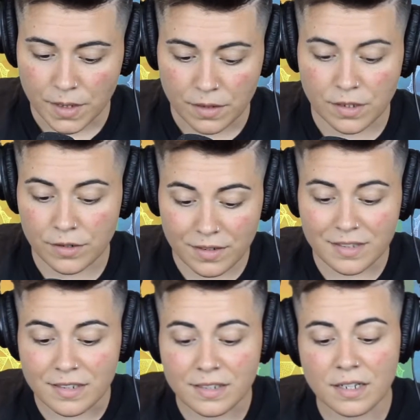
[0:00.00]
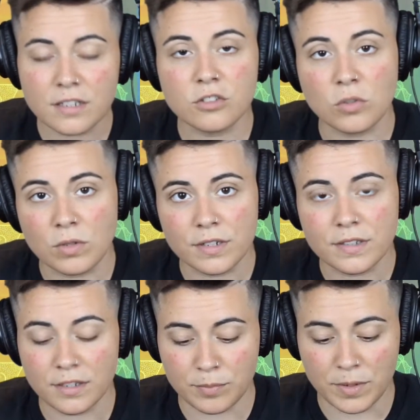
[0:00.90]
This King of
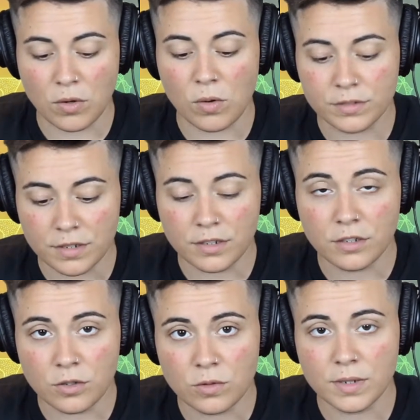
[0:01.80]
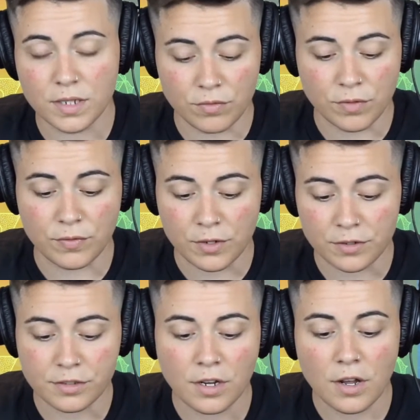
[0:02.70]
Swords has been haunting you in
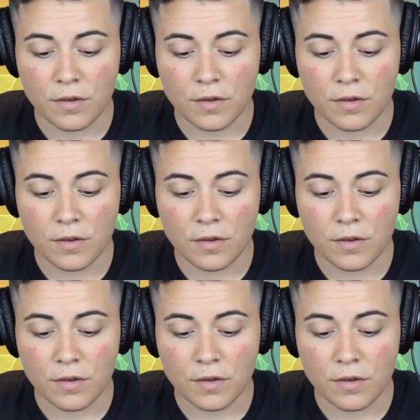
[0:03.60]
reverse